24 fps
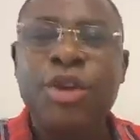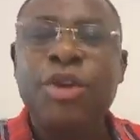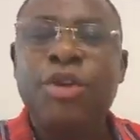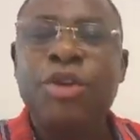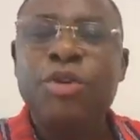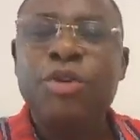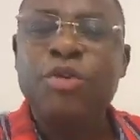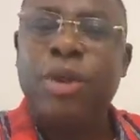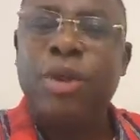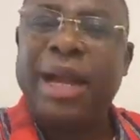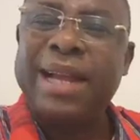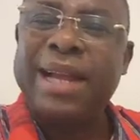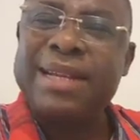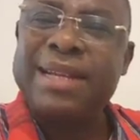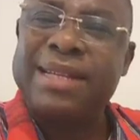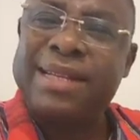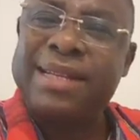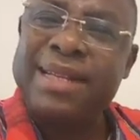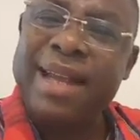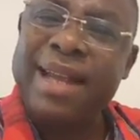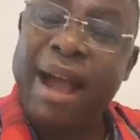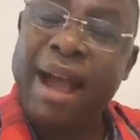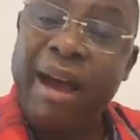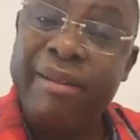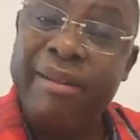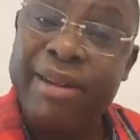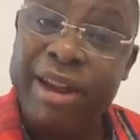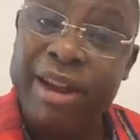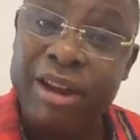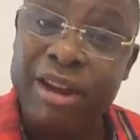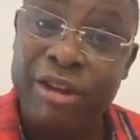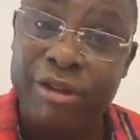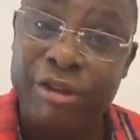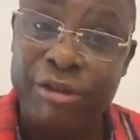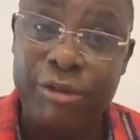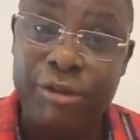You can see how they
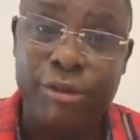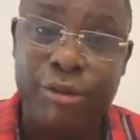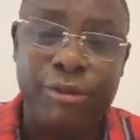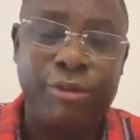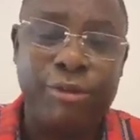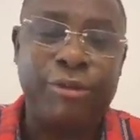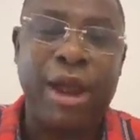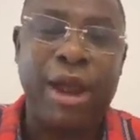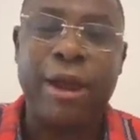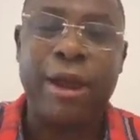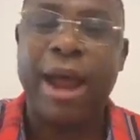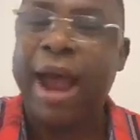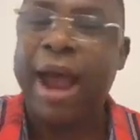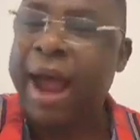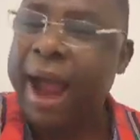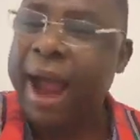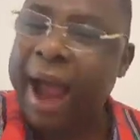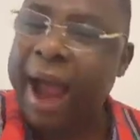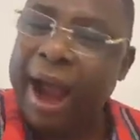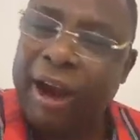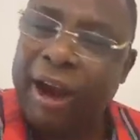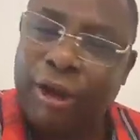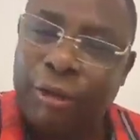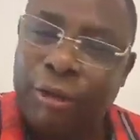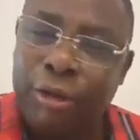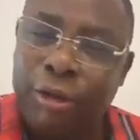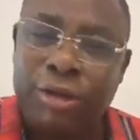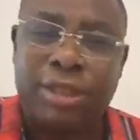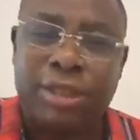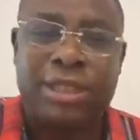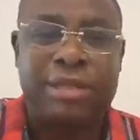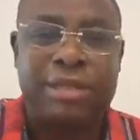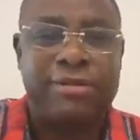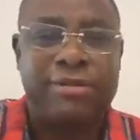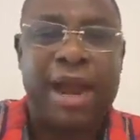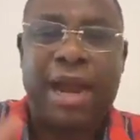grew across
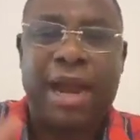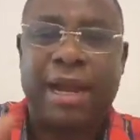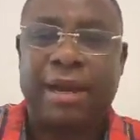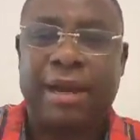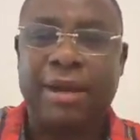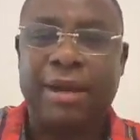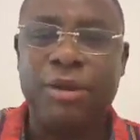the rank.